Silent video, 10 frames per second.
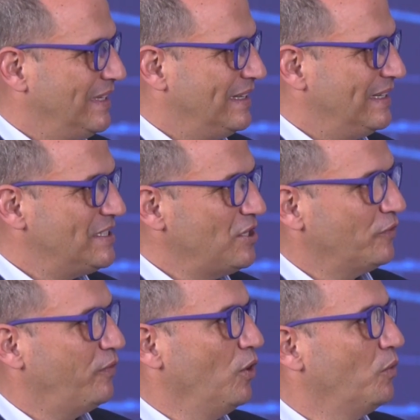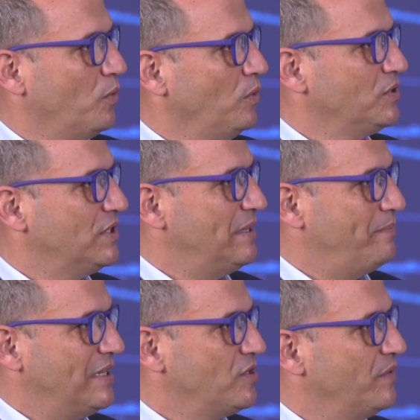This is not follow rules.
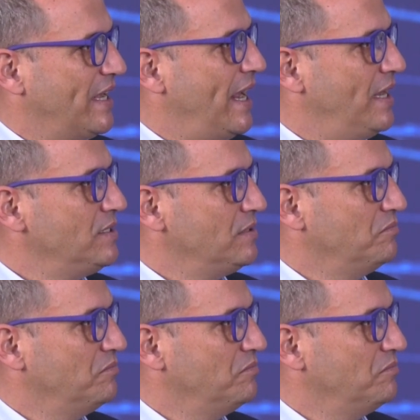Depends of the case,